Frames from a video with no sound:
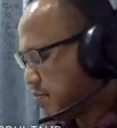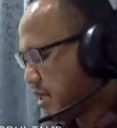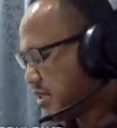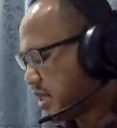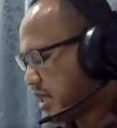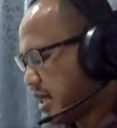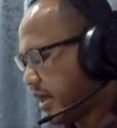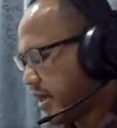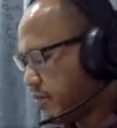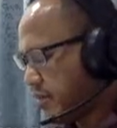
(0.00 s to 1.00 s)
majalla
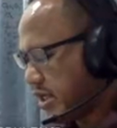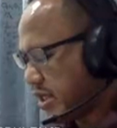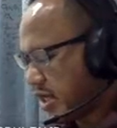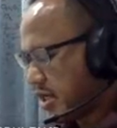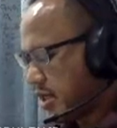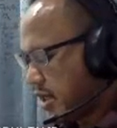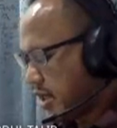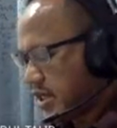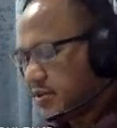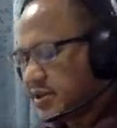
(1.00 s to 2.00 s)
ilmiya.
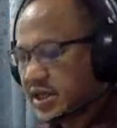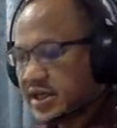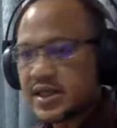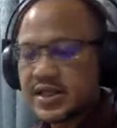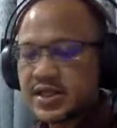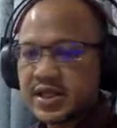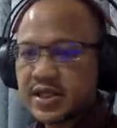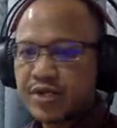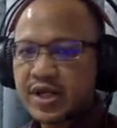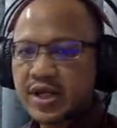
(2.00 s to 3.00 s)
Another translation that
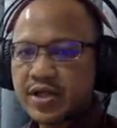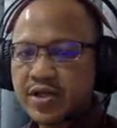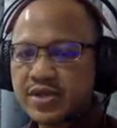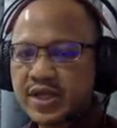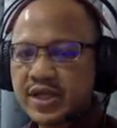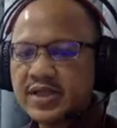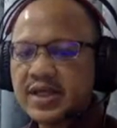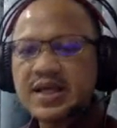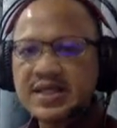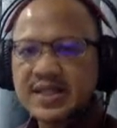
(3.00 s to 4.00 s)
we can use is
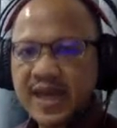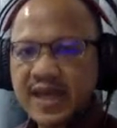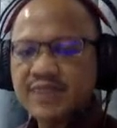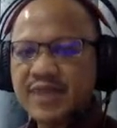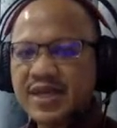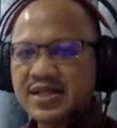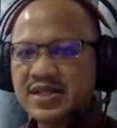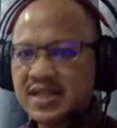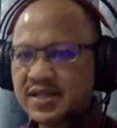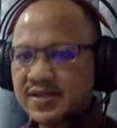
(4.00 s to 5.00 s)
science
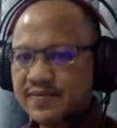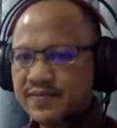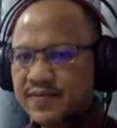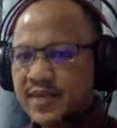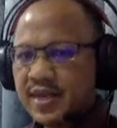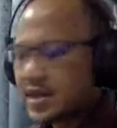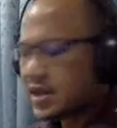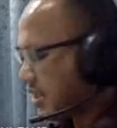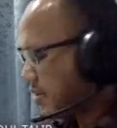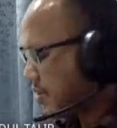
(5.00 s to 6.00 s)
magazine.
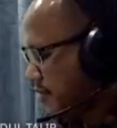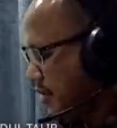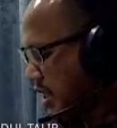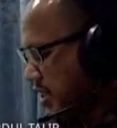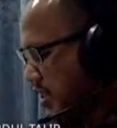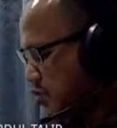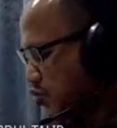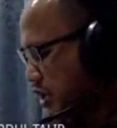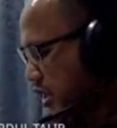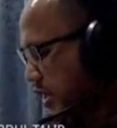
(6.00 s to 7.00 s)
Okay, this
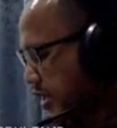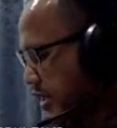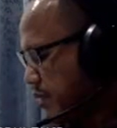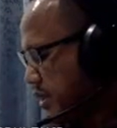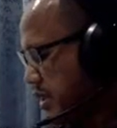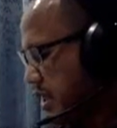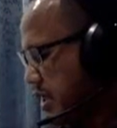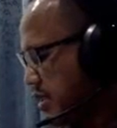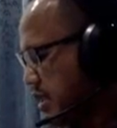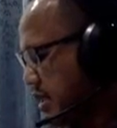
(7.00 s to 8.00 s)
word
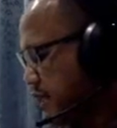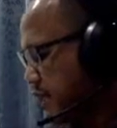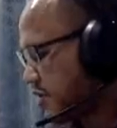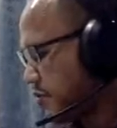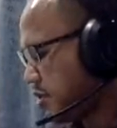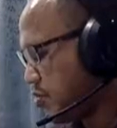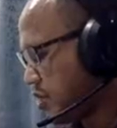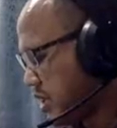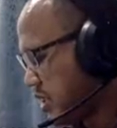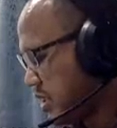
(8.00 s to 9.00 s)
ilmiya comes from the
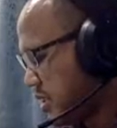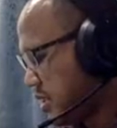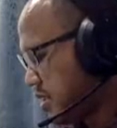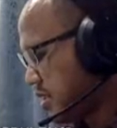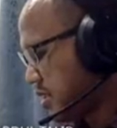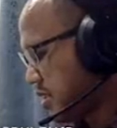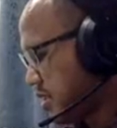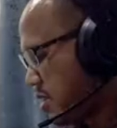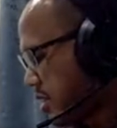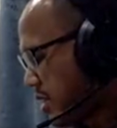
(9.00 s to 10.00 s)
word
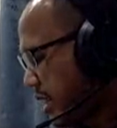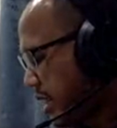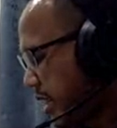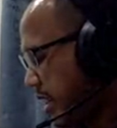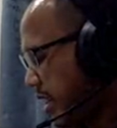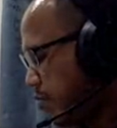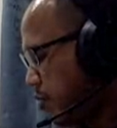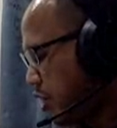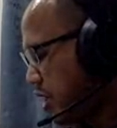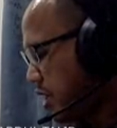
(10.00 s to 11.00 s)
ilmun,